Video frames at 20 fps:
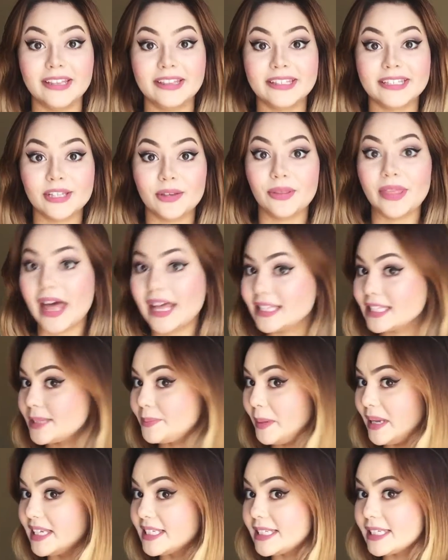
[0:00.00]
So that's
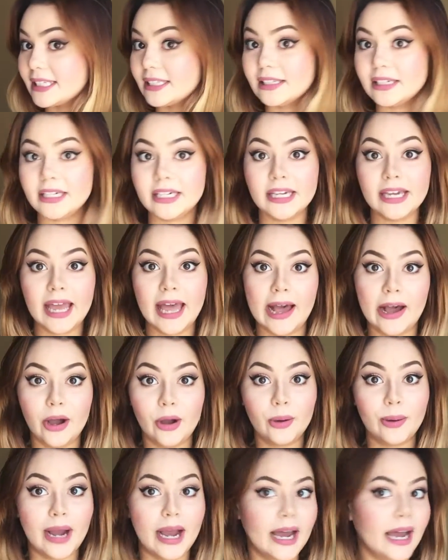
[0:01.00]
basically
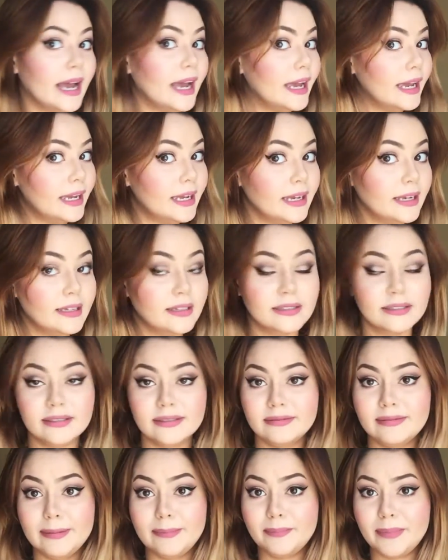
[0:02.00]
how I
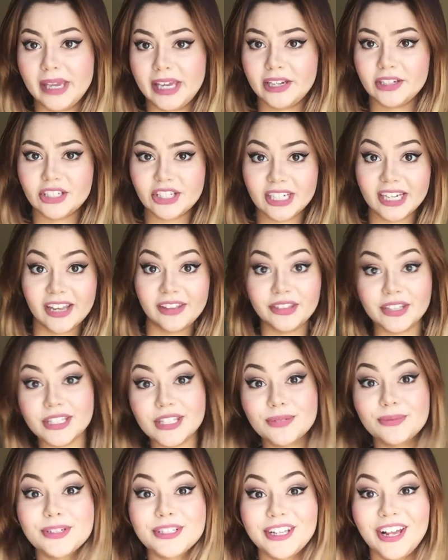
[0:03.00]
managed to get
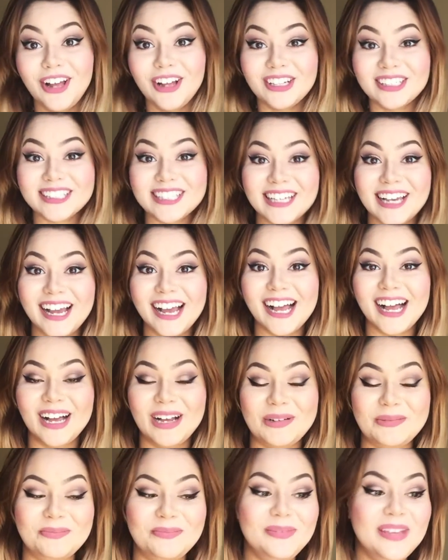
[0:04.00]
this result.
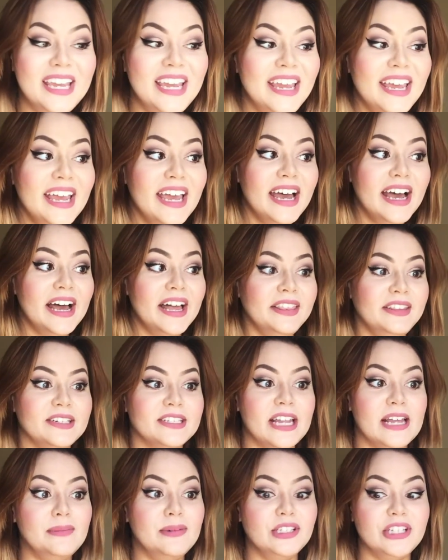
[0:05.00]
There's
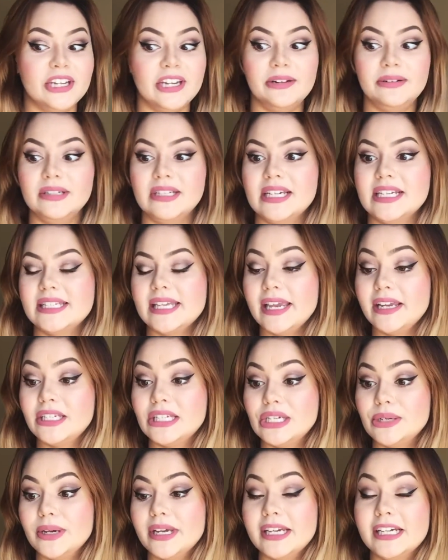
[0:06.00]
not much I can really say
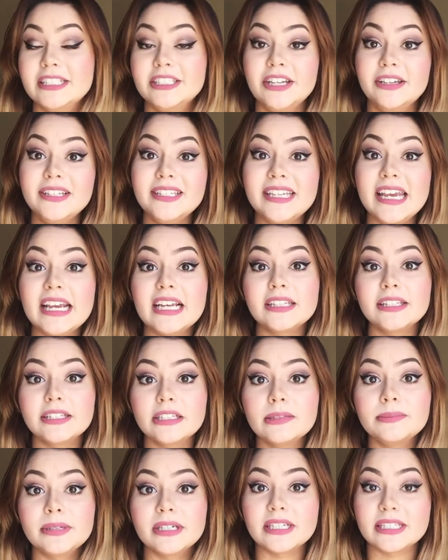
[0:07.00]
to it. It does take a
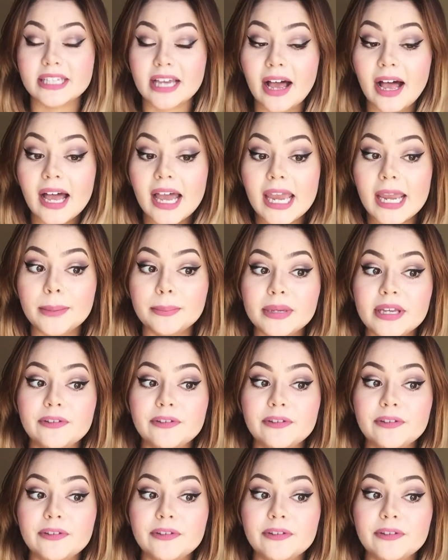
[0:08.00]
little bit of time.